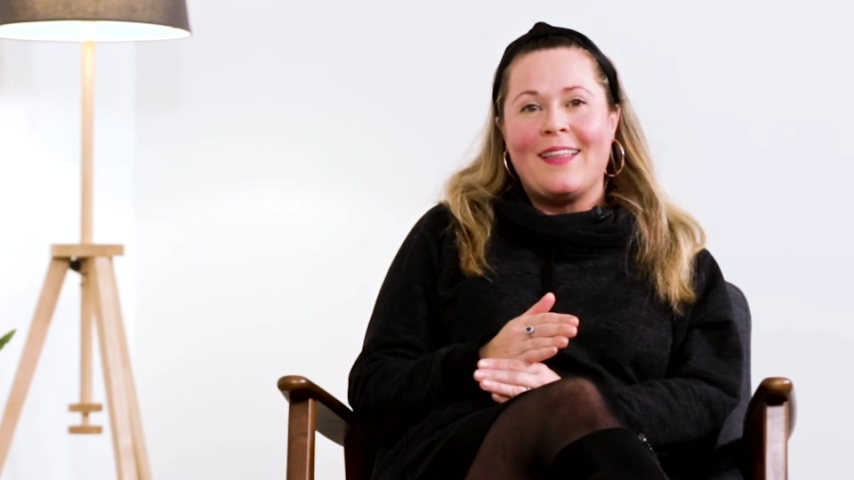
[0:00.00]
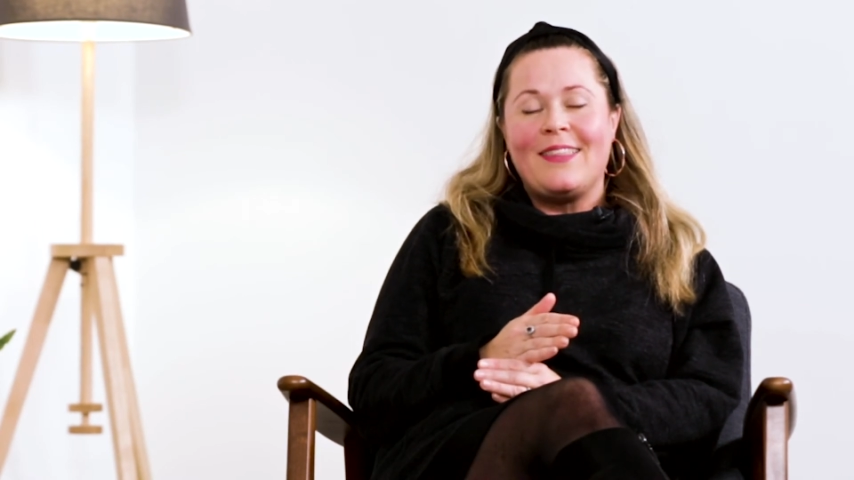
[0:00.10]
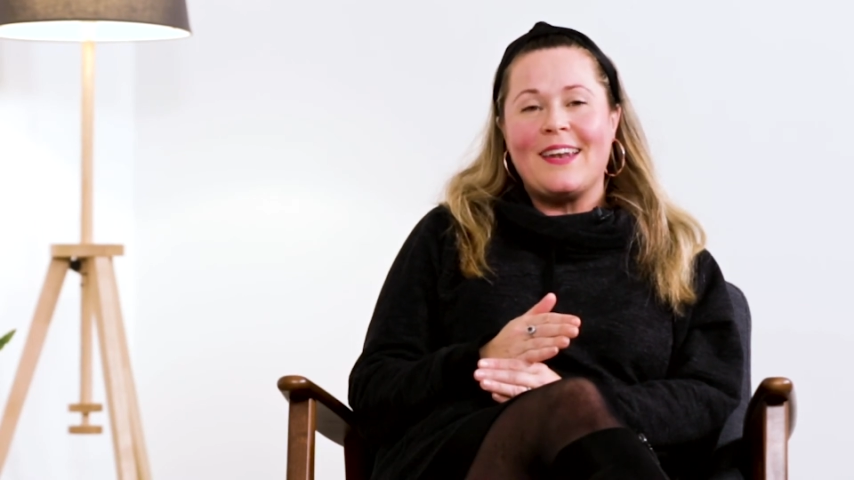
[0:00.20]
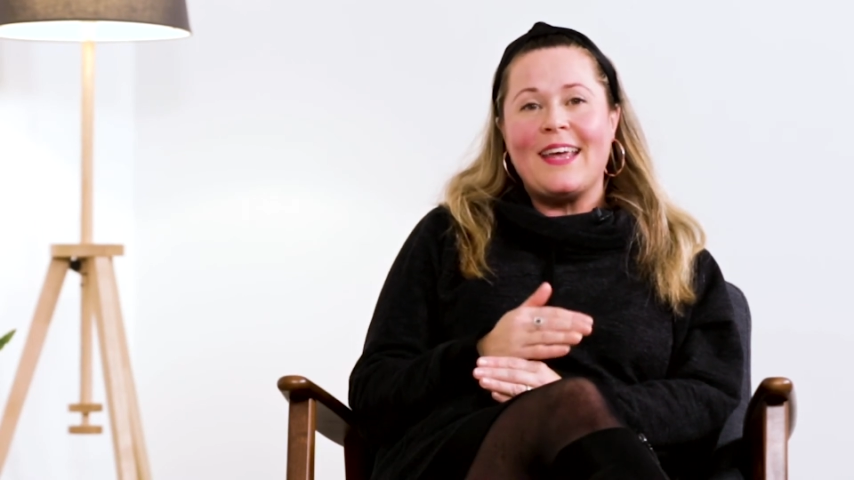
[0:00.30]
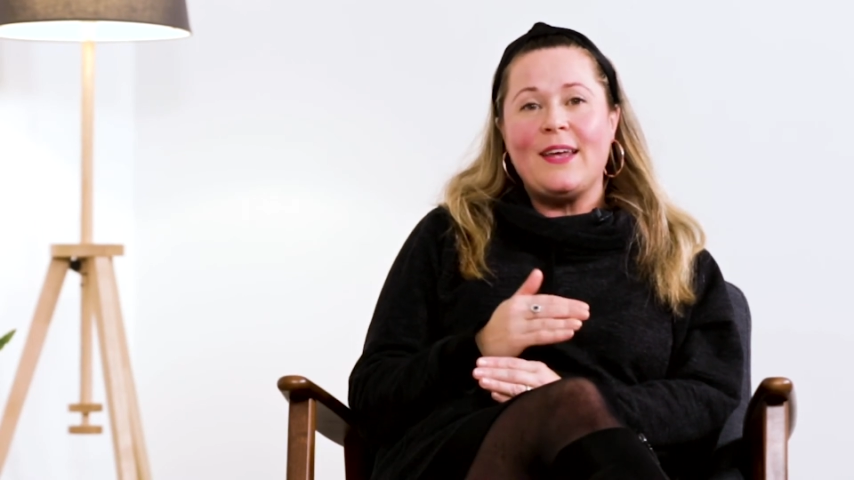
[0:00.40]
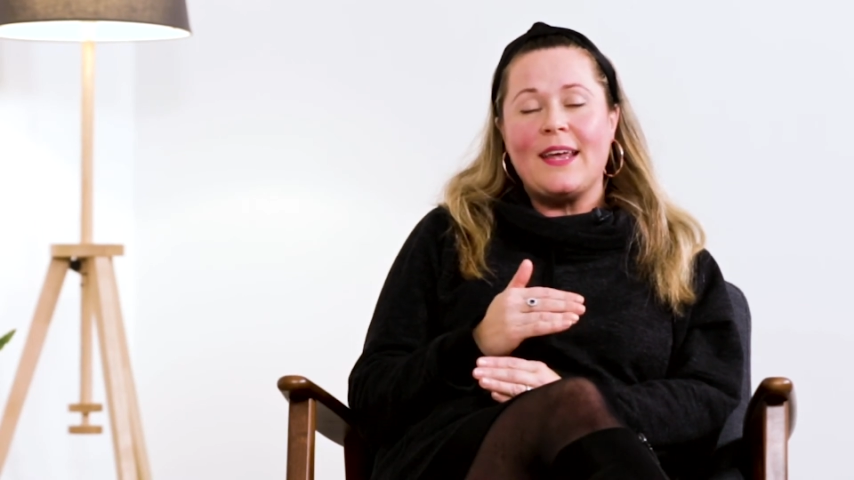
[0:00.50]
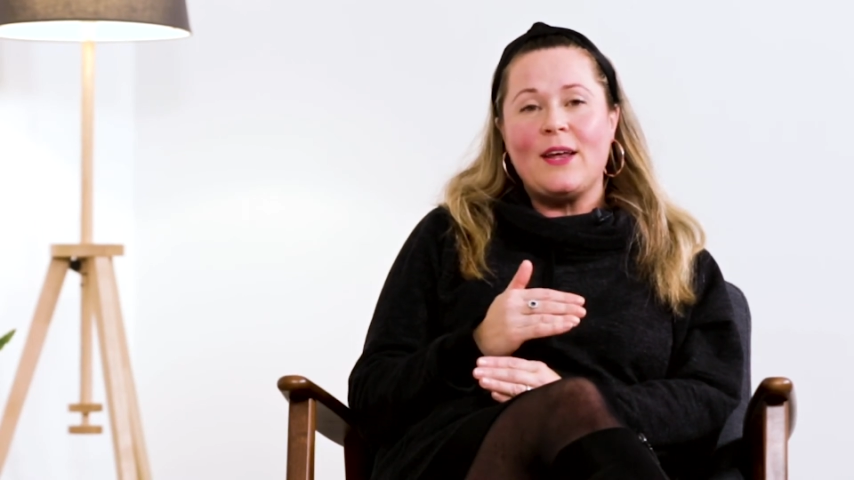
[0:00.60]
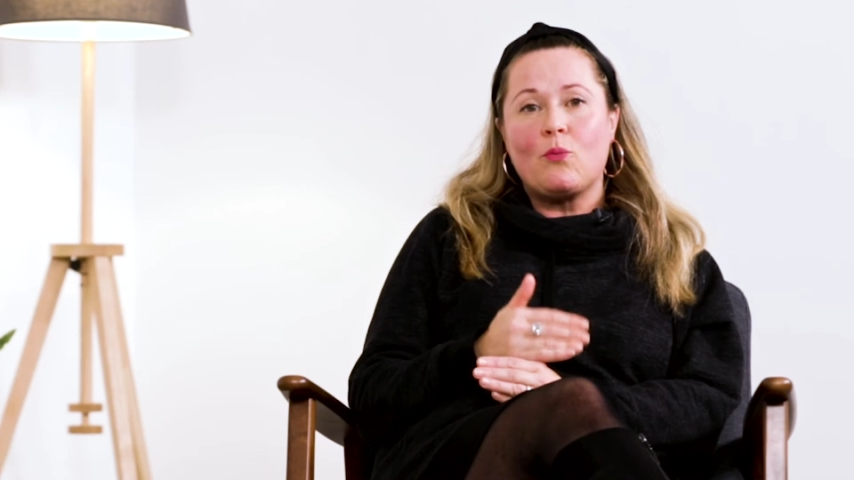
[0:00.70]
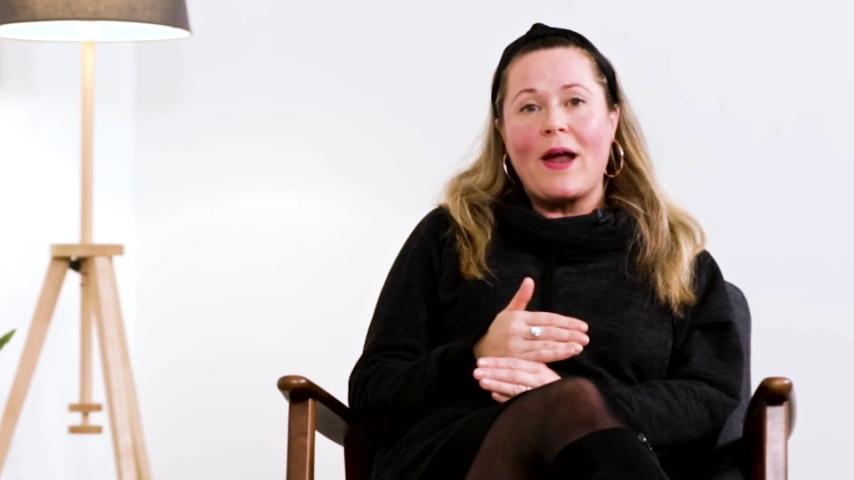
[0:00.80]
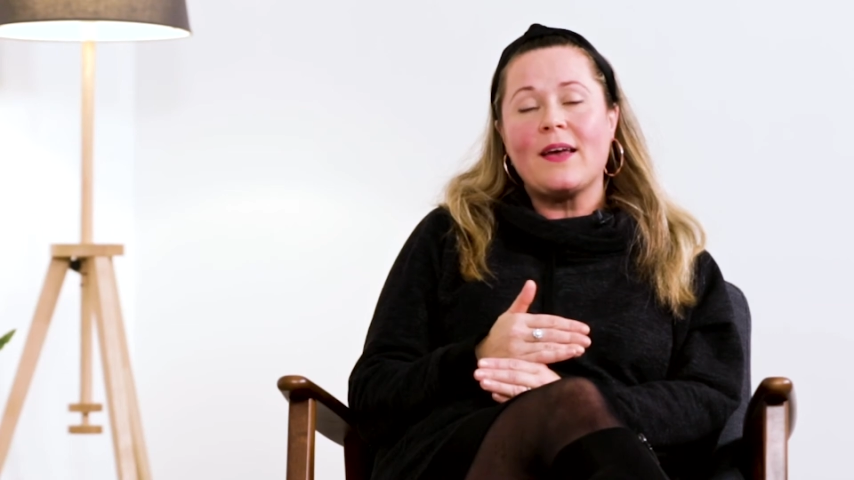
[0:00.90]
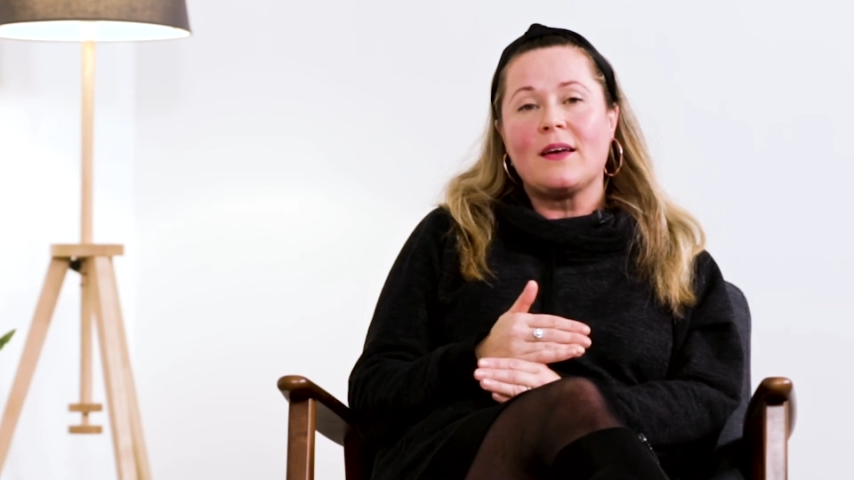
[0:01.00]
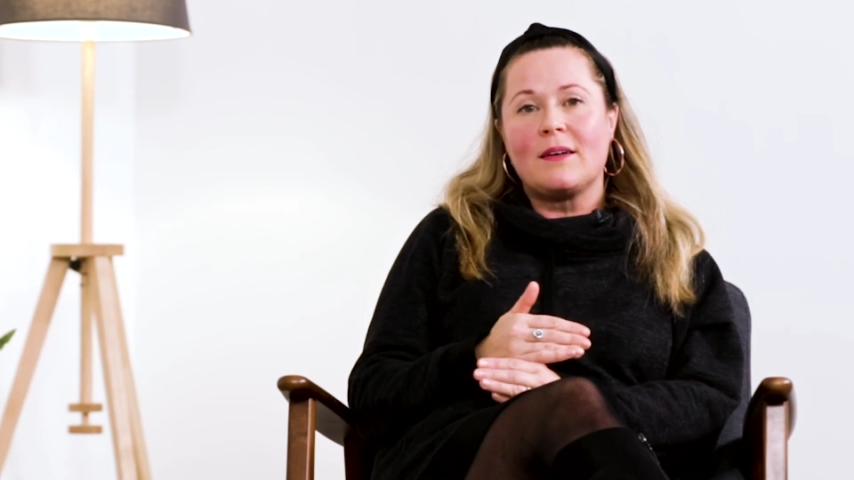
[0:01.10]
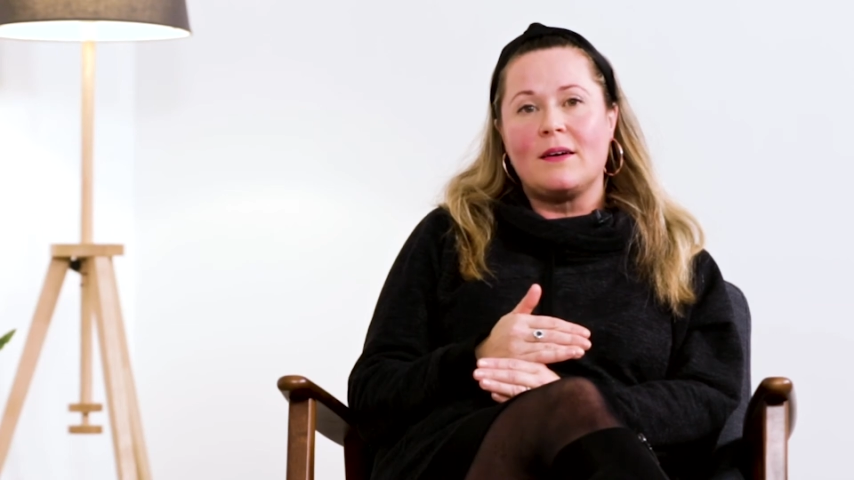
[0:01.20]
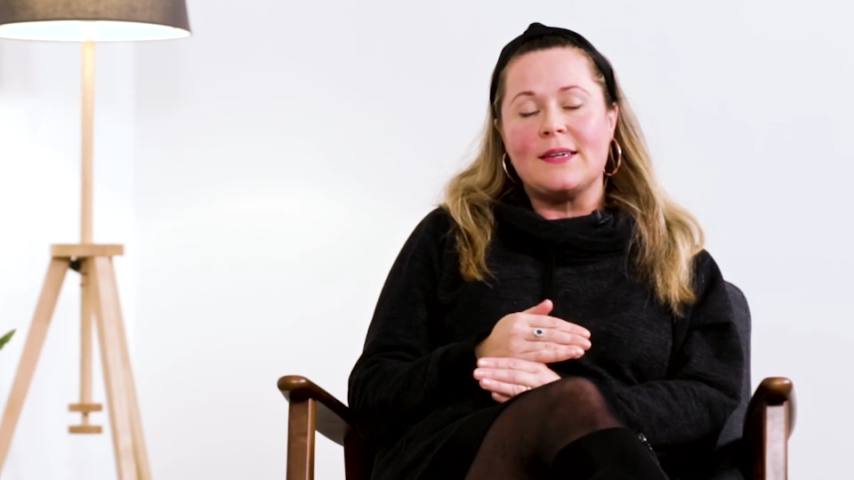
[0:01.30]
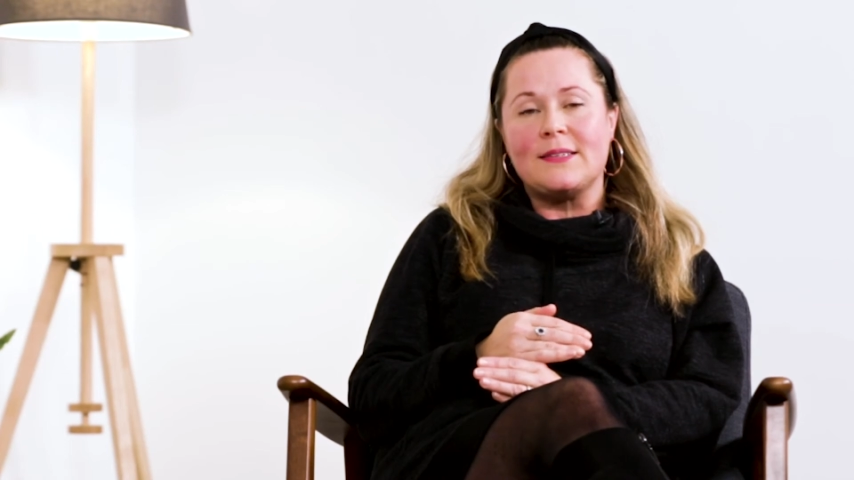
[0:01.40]
that he
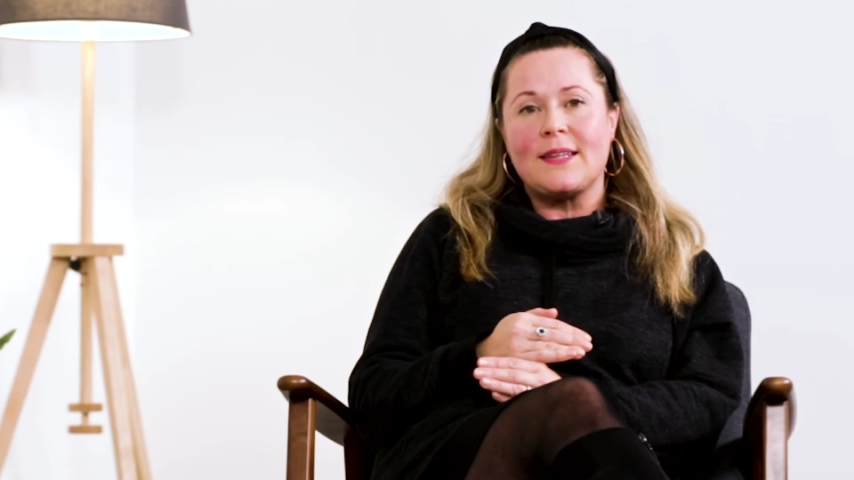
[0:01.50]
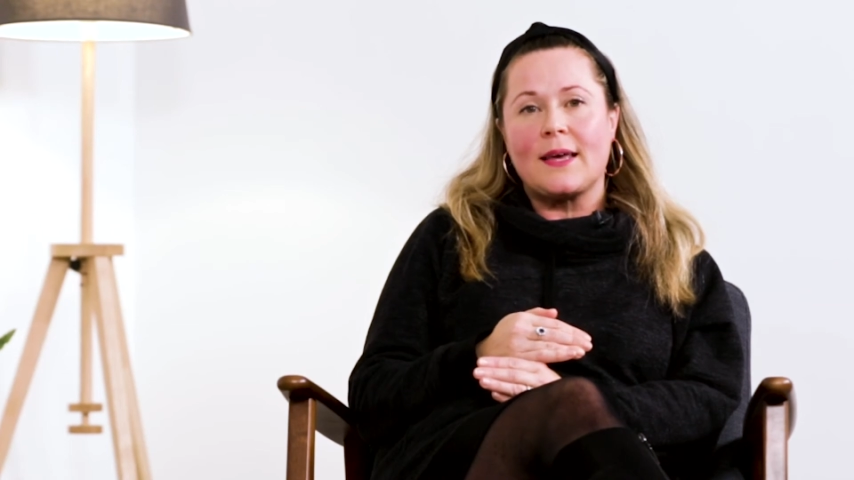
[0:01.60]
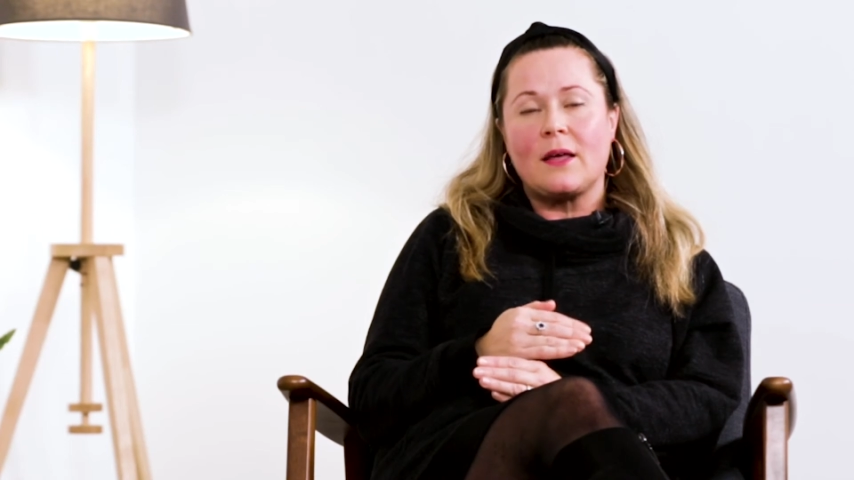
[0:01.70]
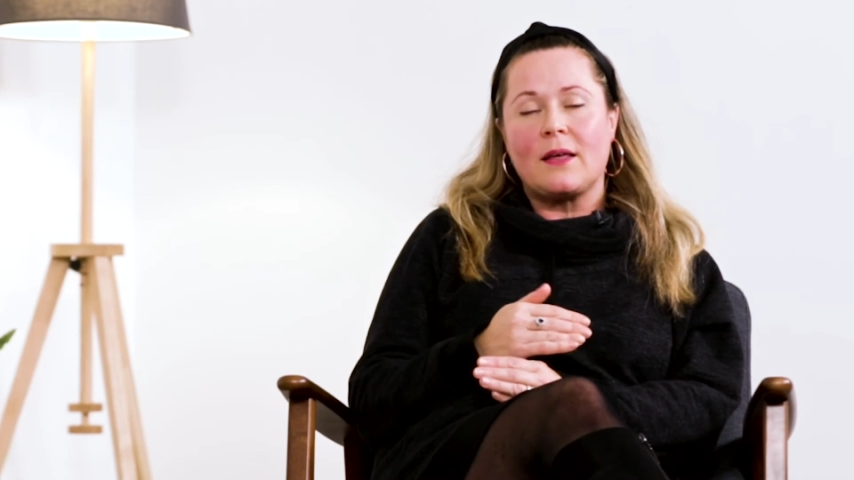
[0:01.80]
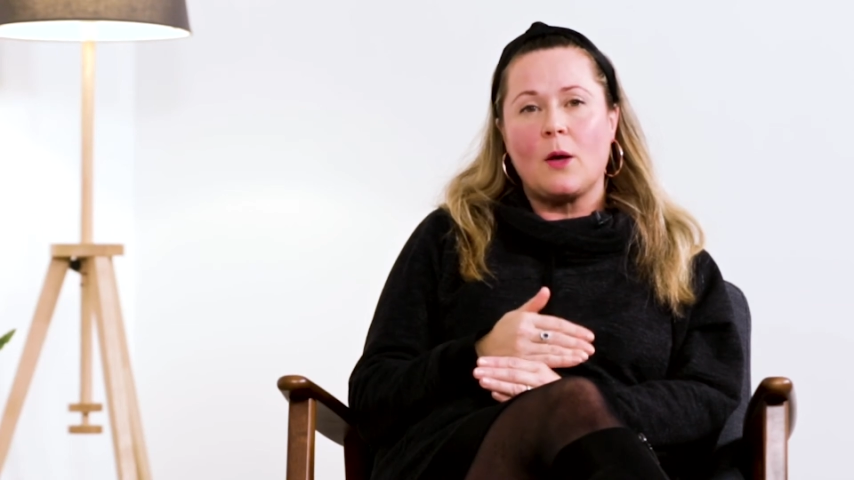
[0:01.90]
recognized that